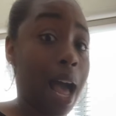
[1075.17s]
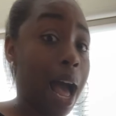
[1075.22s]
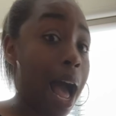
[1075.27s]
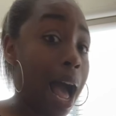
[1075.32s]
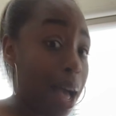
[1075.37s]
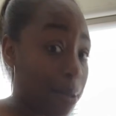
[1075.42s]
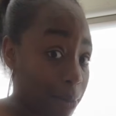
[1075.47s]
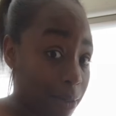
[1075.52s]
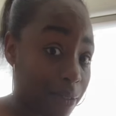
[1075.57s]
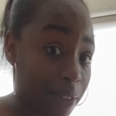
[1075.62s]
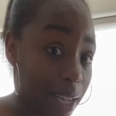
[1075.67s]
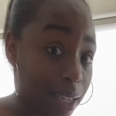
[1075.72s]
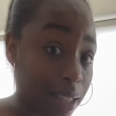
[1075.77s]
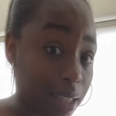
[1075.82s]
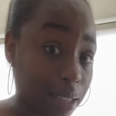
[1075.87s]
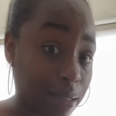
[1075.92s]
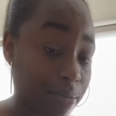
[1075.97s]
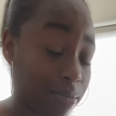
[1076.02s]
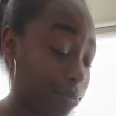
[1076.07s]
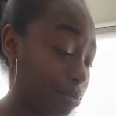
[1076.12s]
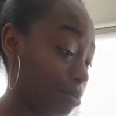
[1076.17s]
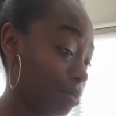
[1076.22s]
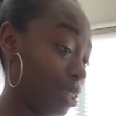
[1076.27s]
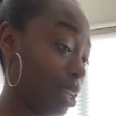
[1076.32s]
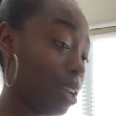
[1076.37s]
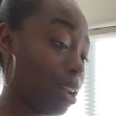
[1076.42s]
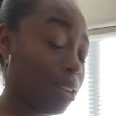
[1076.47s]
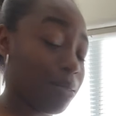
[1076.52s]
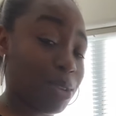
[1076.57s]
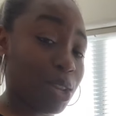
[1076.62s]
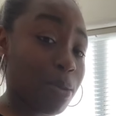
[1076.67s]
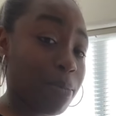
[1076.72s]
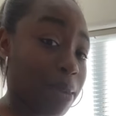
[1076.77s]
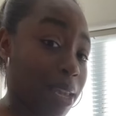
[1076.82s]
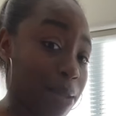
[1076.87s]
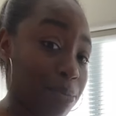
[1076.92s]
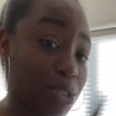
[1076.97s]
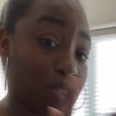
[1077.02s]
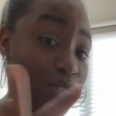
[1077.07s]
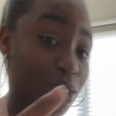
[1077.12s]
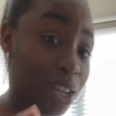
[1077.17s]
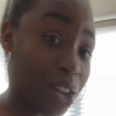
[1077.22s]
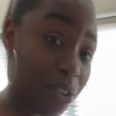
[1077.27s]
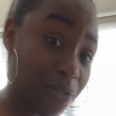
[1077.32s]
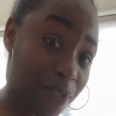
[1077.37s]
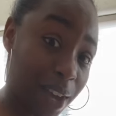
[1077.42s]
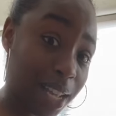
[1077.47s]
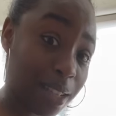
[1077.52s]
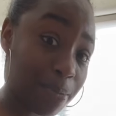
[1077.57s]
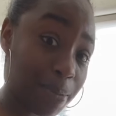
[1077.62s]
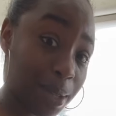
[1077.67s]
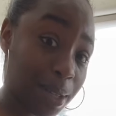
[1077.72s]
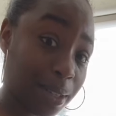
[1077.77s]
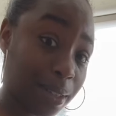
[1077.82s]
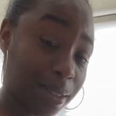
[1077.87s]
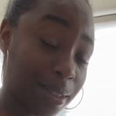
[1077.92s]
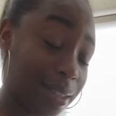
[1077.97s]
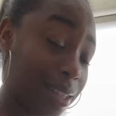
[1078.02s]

I'm a victim. You know the little memes you see on Facebook?